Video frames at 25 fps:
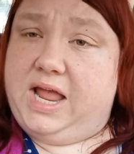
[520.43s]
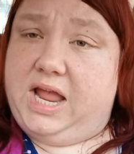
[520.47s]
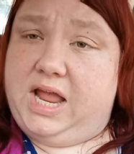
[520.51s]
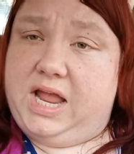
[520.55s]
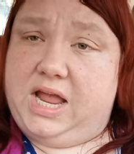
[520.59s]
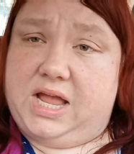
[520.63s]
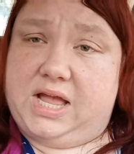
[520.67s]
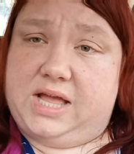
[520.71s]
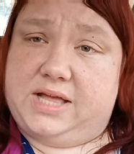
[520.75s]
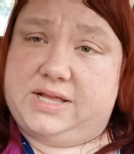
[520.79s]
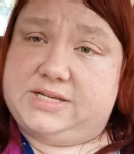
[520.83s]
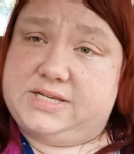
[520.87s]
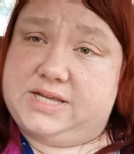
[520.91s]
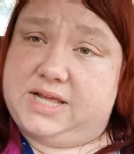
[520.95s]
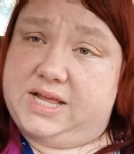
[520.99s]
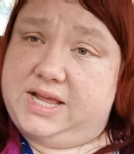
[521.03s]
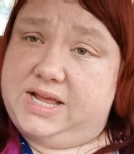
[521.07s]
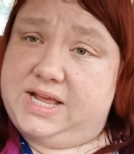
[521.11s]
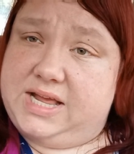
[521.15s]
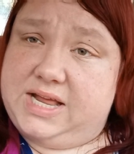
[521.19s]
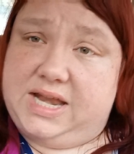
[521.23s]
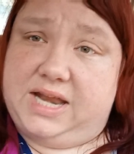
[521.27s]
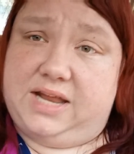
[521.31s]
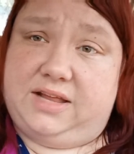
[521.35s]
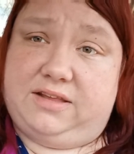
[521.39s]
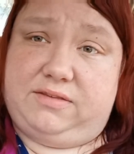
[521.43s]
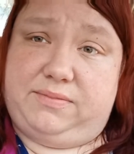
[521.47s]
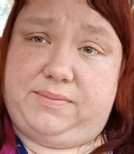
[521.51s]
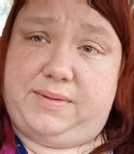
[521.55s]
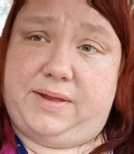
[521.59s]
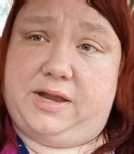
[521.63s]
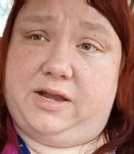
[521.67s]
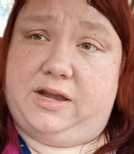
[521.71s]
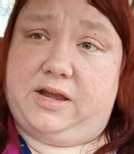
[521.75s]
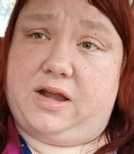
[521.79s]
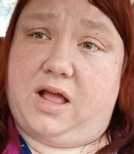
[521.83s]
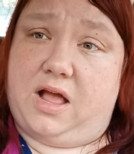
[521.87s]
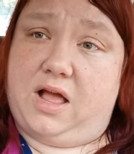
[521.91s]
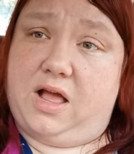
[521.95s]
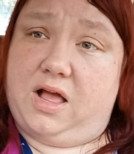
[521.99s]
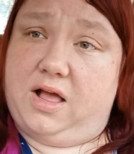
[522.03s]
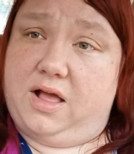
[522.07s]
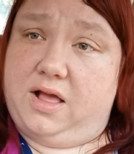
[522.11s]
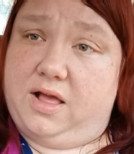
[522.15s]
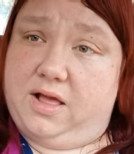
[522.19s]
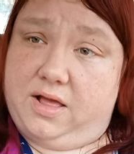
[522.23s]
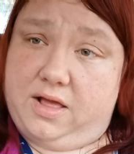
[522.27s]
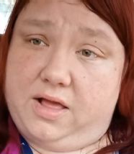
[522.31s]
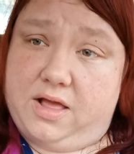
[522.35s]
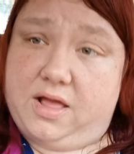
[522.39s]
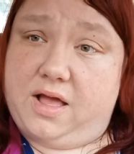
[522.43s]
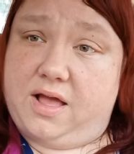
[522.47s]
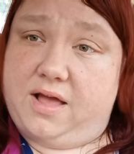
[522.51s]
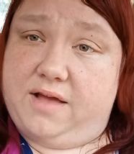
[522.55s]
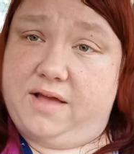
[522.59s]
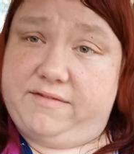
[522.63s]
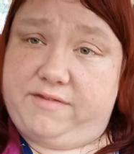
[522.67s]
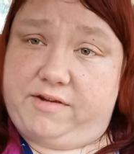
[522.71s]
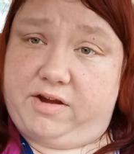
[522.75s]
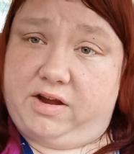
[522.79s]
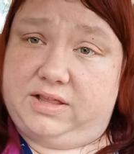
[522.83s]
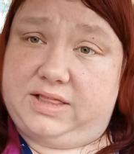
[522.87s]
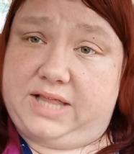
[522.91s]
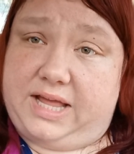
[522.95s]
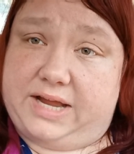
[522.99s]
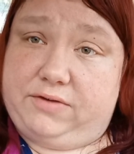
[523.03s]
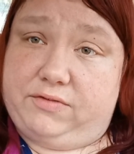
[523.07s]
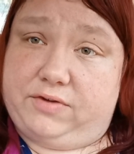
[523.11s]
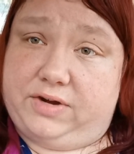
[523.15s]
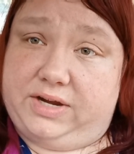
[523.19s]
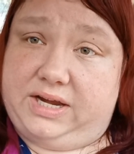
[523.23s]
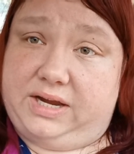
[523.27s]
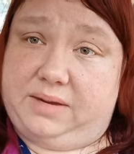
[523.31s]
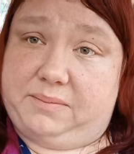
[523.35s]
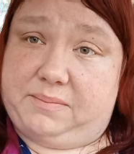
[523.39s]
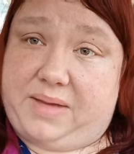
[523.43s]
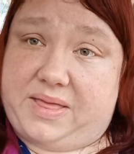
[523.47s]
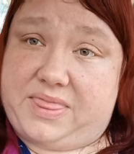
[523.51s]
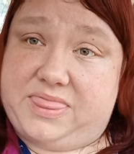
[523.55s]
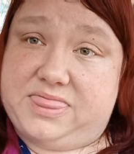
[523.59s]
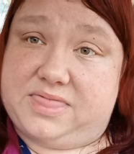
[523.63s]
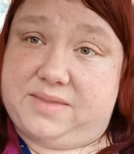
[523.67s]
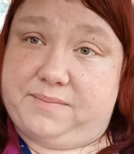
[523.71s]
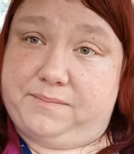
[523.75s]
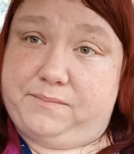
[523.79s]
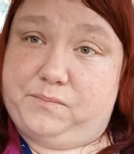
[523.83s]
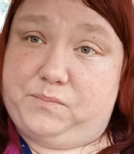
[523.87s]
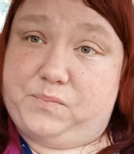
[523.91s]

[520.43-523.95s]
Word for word: And it has been a very light reading month.